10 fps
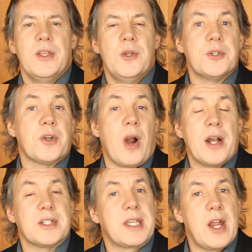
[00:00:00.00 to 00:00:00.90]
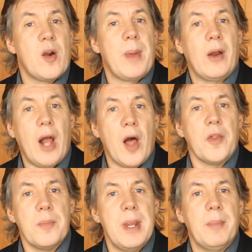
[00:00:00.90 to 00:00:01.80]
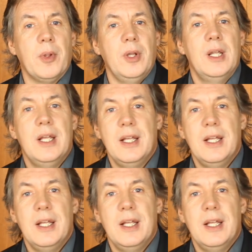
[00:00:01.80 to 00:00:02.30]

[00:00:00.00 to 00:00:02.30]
use your heart to care about other people